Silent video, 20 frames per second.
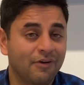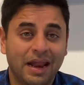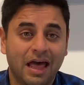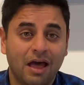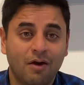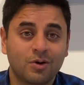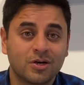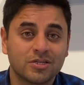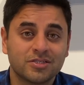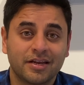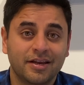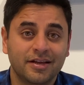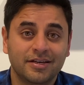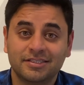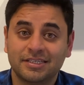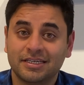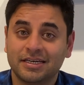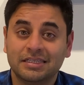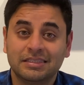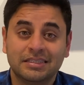When I was in
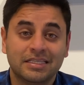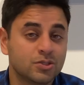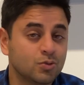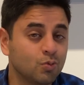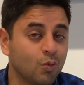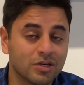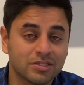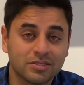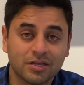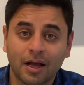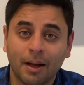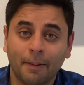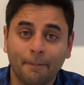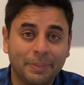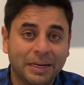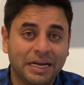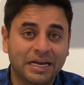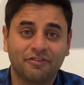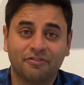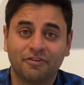India, this was a
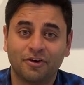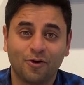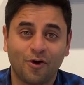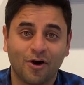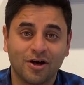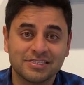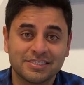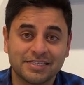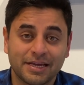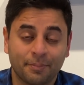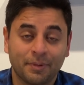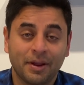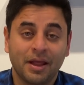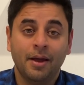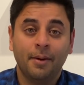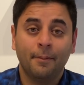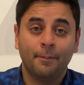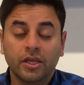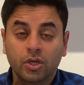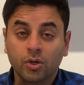completely different concept.